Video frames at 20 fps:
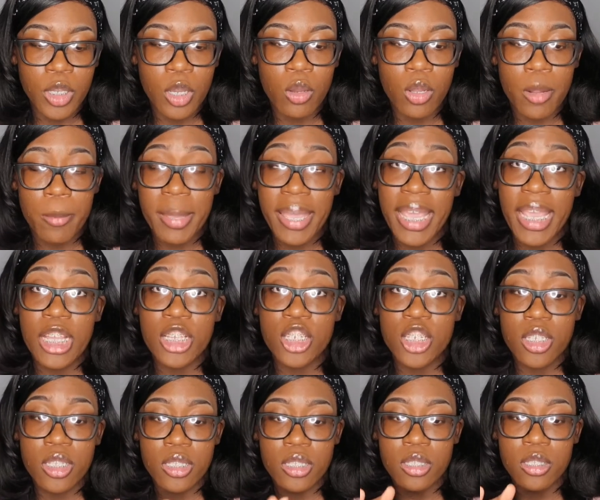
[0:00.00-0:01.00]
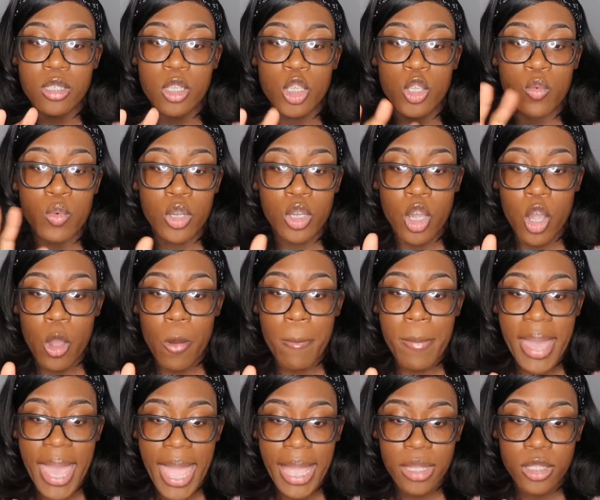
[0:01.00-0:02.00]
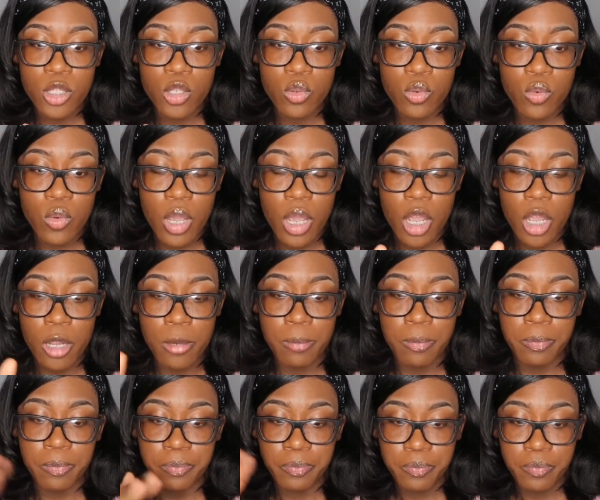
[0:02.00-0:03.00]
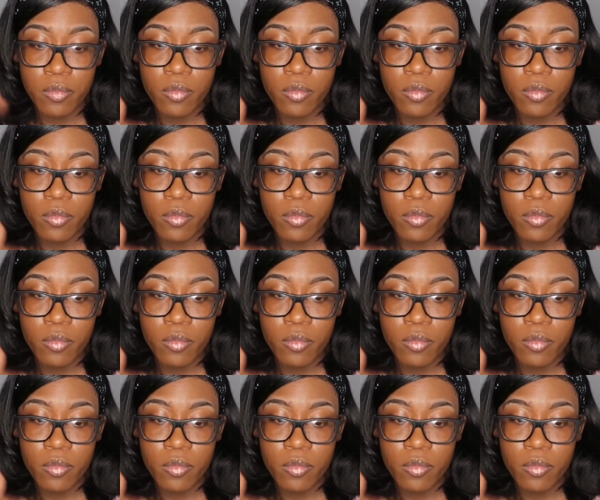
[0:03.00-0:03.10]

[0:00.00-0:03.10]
go to pages. So you will go back to um,